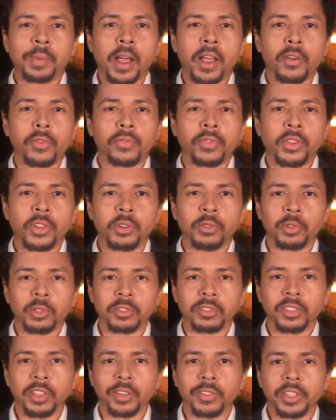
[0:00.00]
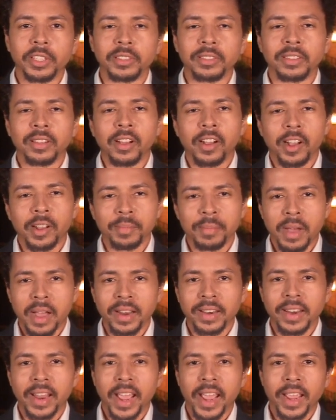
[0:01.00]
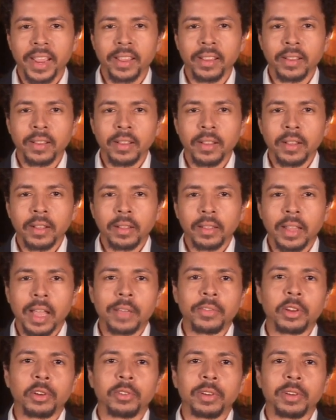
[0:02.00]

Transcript: by a funeral service on Monday. Live in